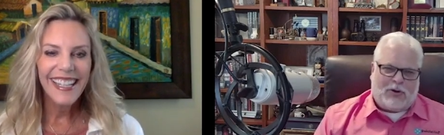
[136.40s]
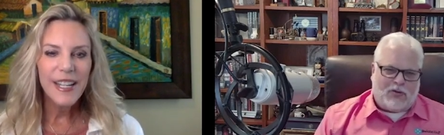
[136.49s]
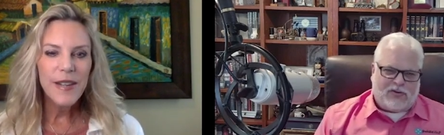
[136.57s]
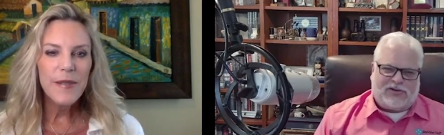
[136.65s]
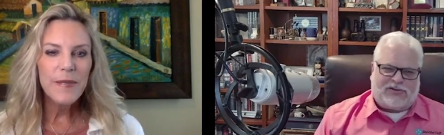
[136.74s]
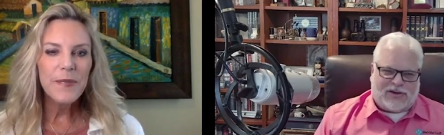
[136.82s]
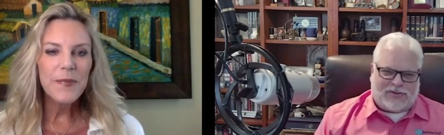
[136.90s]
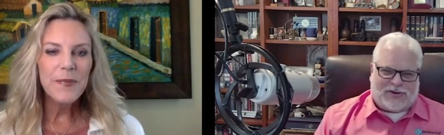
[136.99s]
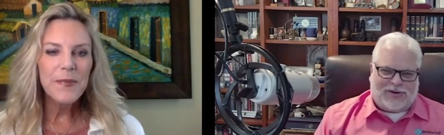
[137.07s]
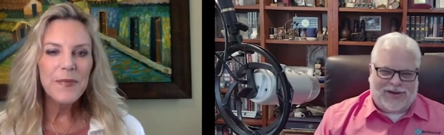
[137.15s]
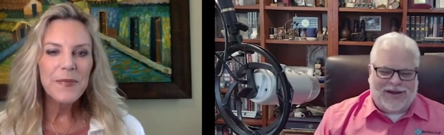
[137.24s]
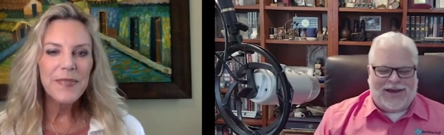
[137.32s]

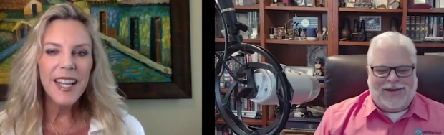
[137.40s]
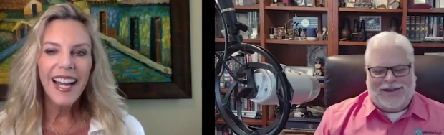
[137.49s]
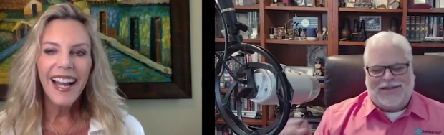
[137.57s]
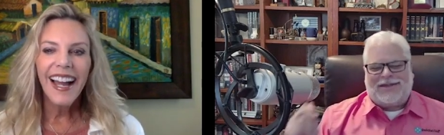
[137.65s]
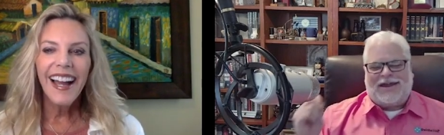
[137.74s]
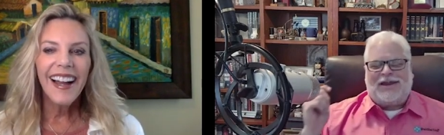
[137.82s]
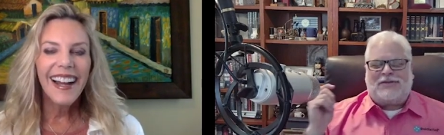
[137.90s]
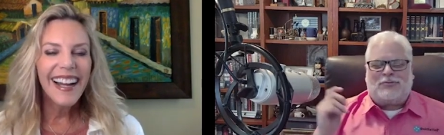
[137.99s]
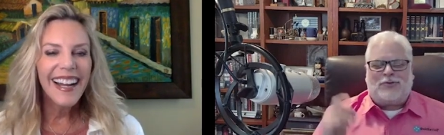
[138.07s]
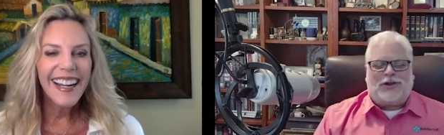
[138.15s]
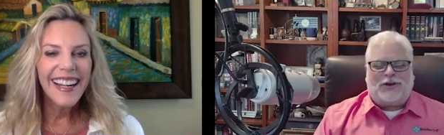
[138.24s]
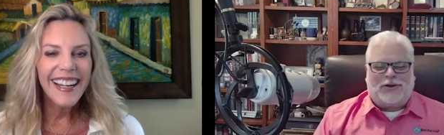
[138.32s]
Speaker 1: overachiever. Listen, it is
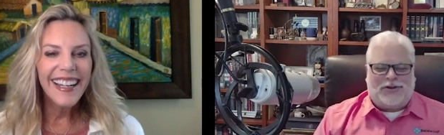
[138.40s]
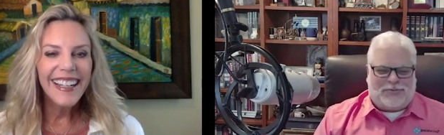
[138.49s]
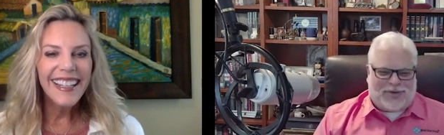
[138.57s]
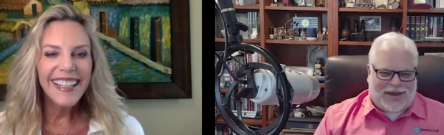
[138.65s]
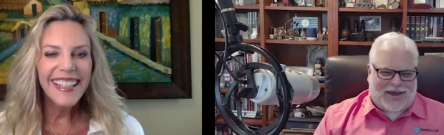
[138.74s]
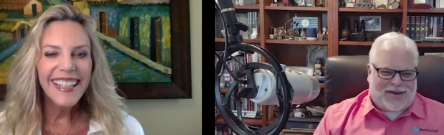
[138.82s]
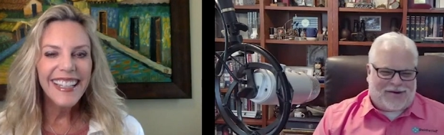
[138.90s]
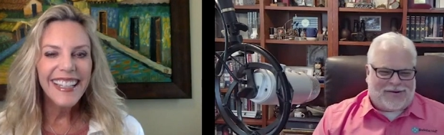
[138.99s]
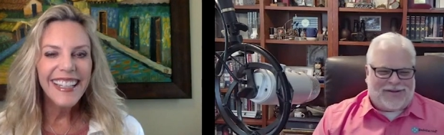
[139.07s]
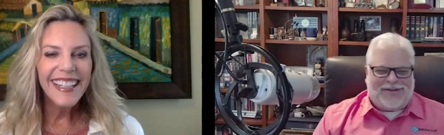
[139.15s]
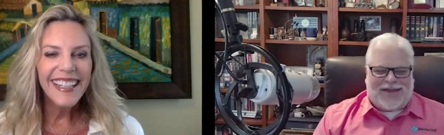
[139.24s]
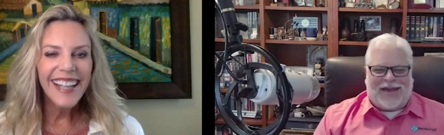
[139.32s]
really good to be here.
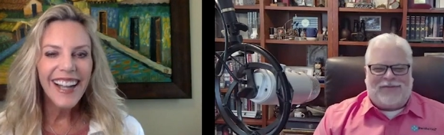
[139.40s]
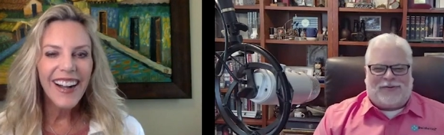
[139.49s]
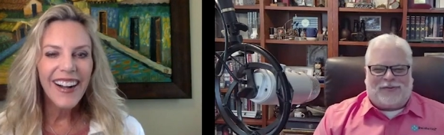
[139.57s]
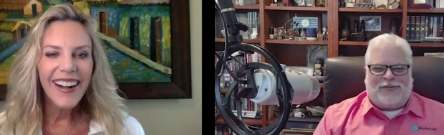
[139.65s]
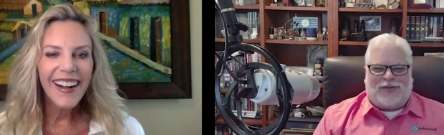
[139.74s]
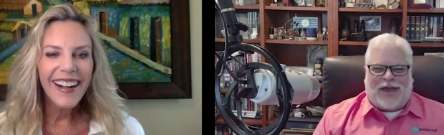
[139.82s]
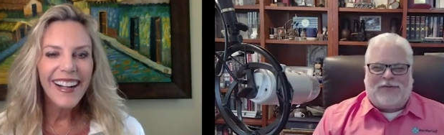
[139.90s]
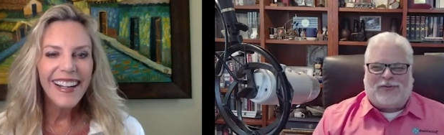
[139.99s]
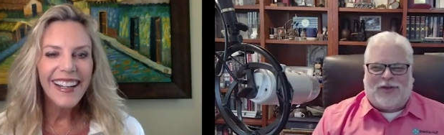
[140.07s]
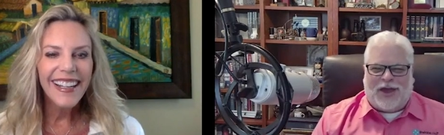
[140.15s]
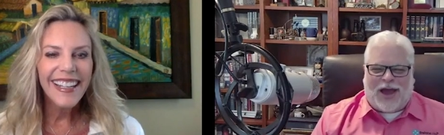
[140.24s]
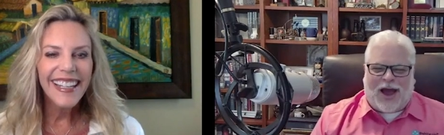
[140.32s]
Thanks, oh. for, thanks for
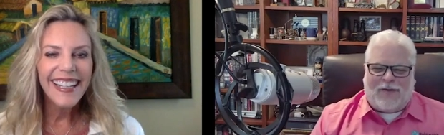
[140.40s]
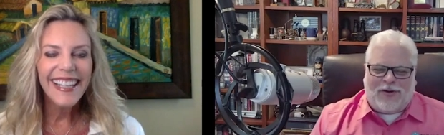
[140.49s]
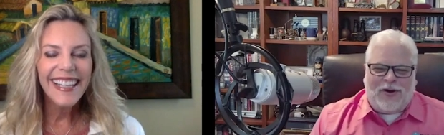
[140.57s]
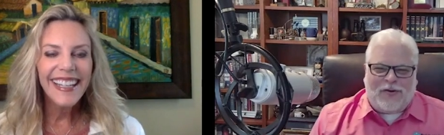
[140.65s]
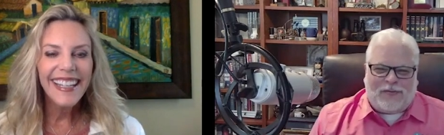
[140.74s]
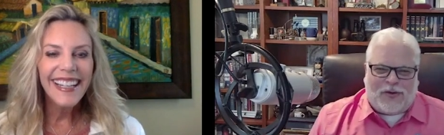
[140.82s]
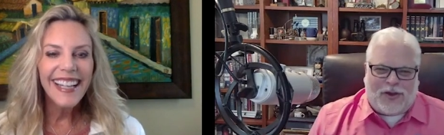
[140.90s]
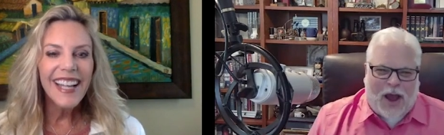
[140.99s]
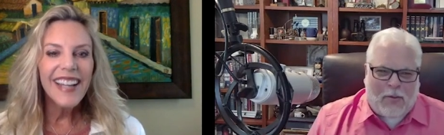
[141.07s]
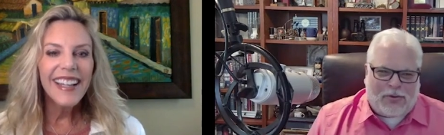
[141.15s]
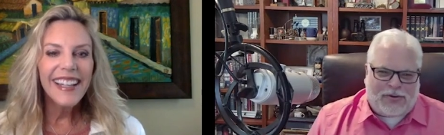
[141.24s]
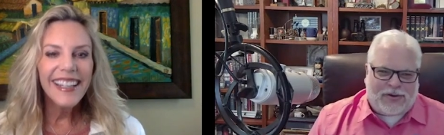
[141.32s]
the uh, for the
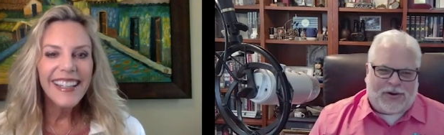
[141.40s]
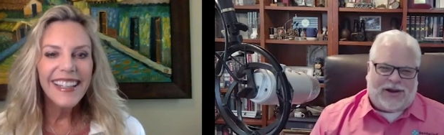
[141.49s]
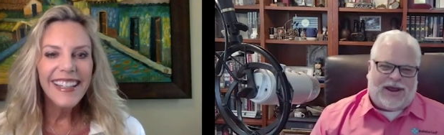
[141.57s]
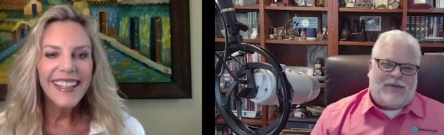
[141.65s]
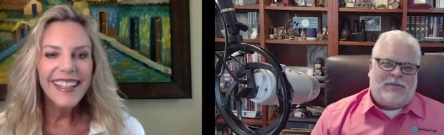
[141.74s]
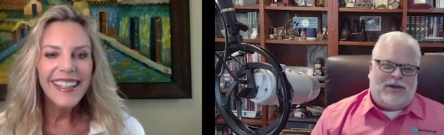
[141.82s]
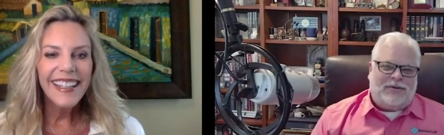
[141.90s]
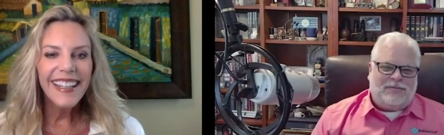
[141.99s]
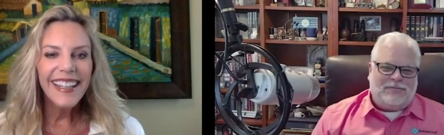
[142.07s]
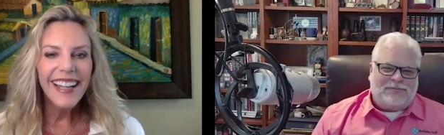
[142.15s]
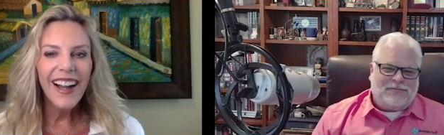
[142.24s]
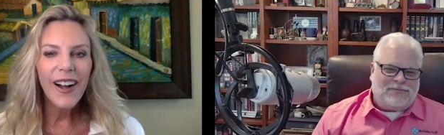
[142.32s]
opportunity, Amy.
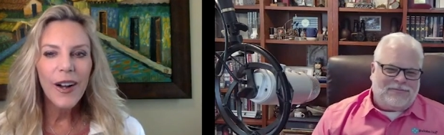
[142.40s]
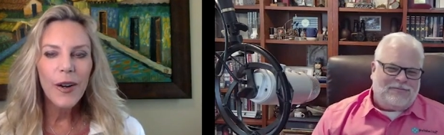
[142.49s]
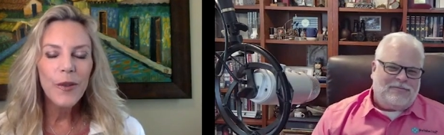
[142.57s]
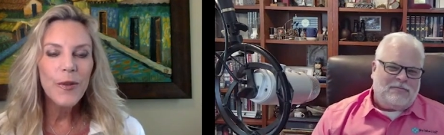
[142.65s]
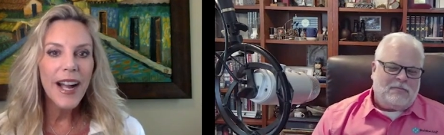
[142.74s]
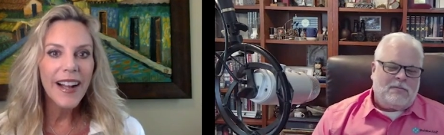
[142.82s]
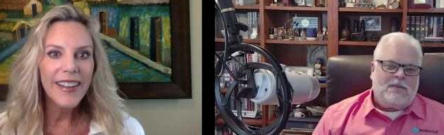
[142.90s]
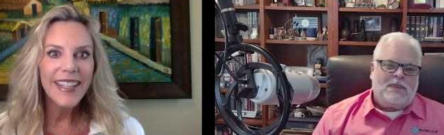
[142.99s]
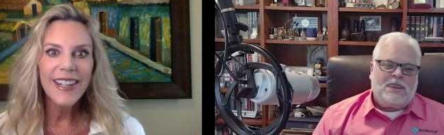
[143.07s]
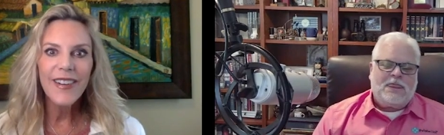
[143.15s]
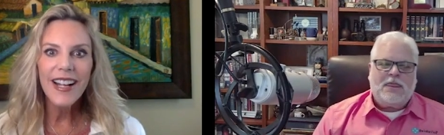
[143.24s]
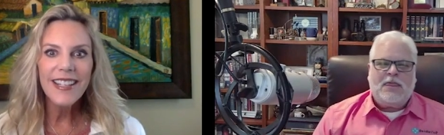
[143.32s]
Speaker 2: Oh well,
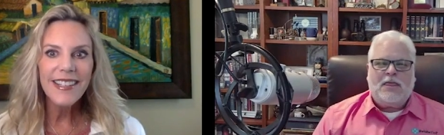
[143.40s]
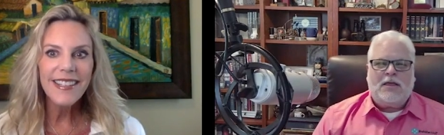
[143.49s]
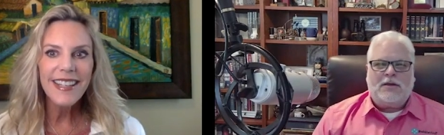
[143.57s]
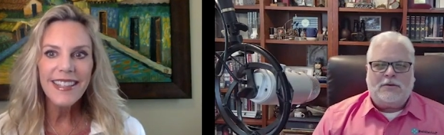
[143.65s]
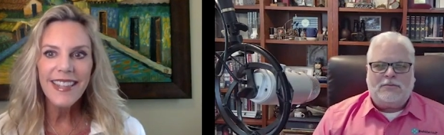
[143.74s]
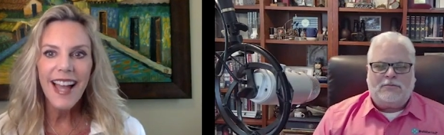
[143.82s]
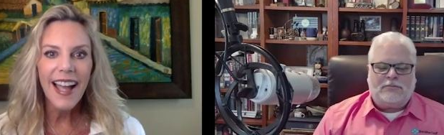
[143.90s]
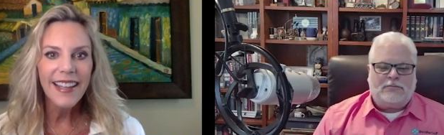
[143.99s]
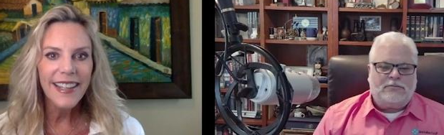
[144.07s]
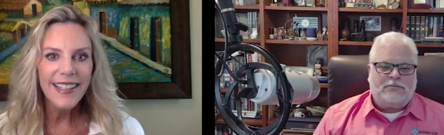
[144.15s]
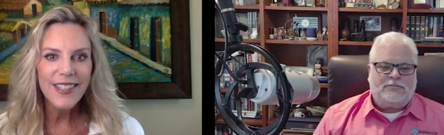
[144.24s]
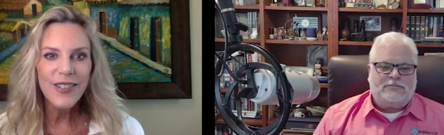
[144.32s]
you know, I just hit the
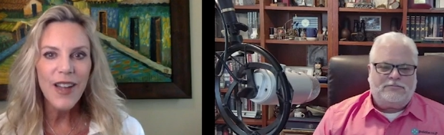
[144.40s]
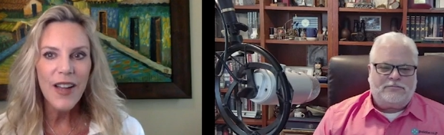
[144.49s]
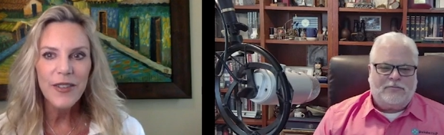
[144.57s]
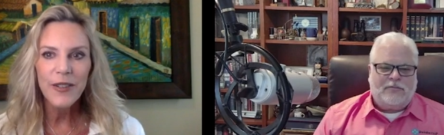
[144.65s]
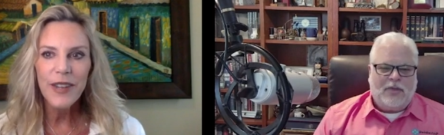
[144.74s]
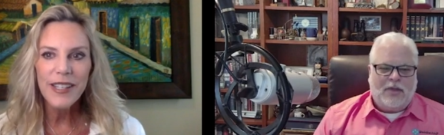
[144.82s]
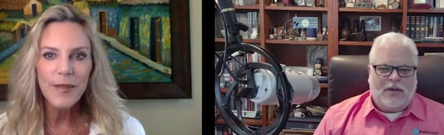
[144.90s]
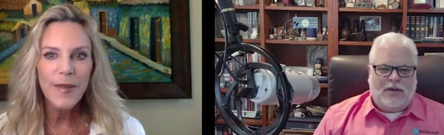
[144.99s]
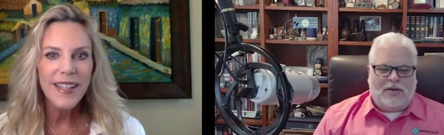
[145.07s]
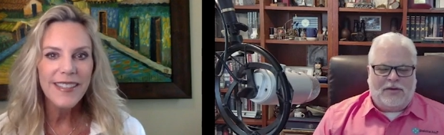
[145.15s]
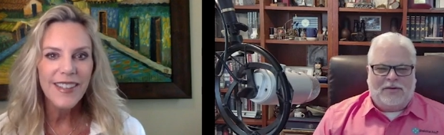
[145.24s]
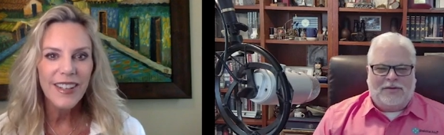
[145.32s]
highlights. You have a
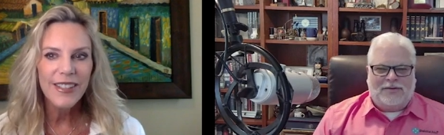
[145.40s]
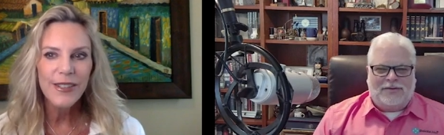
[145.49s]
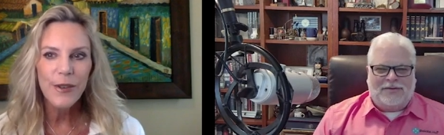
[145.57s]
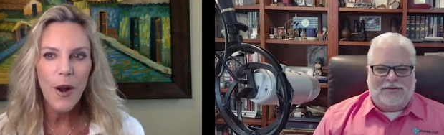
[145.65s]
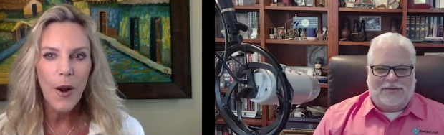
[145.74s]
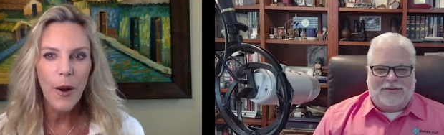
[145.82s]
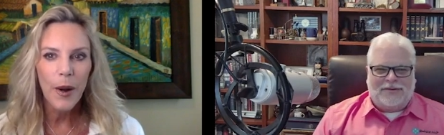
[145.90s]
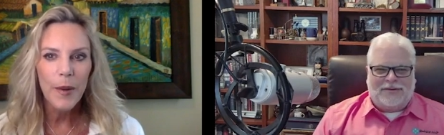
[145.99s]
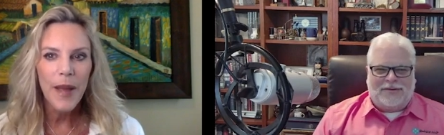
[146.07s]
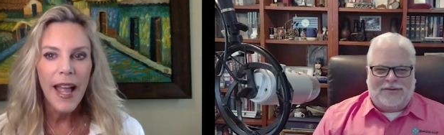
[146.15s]
resume as long as your arm.